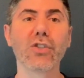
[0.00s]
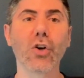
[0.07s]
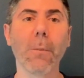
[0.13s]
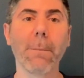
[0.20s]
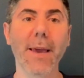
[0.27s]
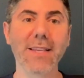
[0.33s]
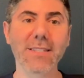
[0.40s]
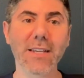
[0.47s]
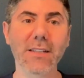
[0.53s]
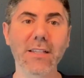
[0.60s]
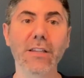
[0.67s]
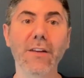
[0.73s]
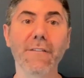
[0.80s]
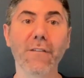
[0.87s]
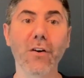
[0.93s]
So
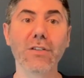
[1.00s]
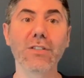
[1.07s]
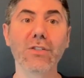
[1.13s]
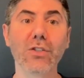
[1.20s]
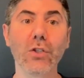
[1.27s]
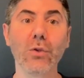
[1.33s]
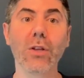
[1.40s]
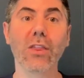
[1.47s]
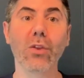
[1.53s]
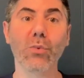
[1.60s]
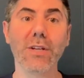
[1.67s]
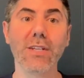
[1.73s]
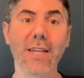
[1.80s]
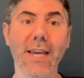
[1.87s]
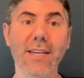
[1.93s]
basically the first 2 to
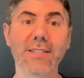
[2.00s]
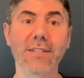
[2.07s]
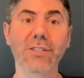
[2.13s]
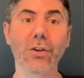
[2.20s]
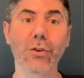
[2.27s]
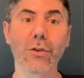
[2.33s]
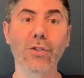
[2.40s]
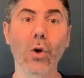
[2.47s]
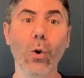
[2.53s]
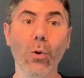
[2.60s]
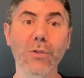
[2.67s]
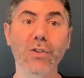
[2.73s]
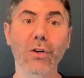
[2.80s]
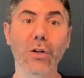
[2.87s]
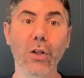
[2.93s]
3 days until those
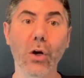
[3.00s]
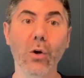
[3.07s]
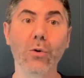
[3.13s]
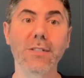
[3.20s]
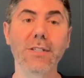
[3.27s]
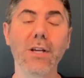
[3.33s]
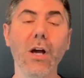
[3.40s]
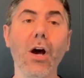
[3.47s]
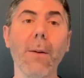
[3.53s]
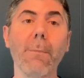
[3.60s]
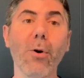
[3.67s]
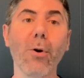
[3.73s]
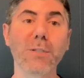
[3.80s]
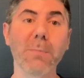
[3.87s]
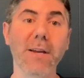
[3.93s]
holes are closed,
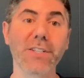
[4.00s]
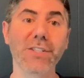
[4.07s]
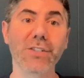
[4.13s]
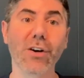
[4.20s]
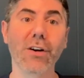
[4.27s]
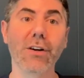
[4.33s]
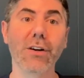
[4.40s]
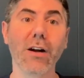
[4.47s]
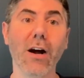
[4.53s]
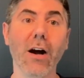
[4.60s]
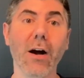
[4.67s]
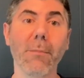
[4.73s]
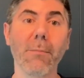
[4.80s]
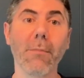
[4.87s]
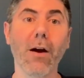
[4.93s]
most patients are
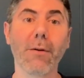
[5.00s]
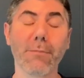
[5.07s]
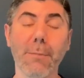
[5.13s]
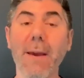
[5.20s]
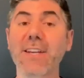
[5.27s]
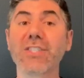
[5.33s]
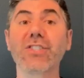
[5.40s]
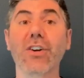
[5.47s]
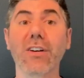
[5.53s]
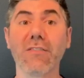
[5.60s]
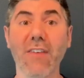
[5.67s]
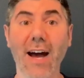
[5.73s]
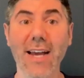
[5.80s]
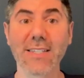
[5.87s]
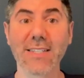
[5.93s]

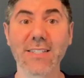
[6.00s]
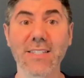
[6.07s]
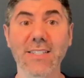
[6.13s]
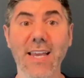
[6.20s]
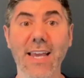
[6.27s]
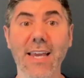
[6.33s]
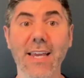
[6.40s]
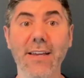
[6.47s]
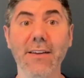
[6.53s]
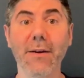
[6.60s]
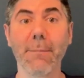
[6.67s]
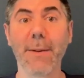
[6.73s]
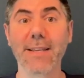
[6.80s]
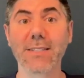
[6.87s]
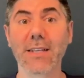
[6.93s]
advised to stay
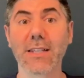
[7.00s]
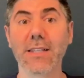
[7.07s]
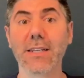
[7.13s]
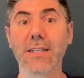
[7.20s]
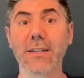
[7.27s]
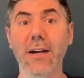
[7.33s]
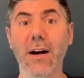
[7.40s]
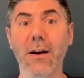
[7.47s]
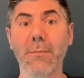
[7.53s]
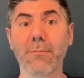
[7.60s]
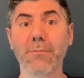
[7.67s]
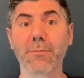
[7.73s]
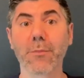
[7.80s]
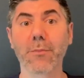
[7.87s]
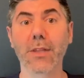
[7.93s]
basically
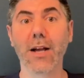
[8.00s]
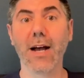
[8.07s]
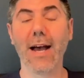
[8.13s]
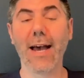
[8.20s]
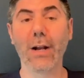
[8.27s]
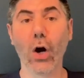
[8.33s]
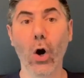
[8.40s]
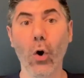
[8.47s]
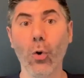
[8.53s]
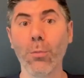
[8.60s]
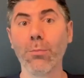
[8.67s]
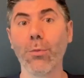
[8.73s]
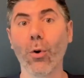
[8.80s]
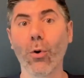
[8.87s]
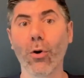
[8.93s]
at
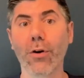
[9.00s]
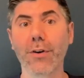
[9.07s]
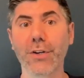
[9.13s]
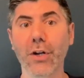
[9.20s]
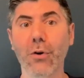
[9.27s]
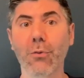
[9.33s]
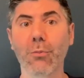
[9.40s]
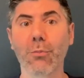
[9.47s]
home or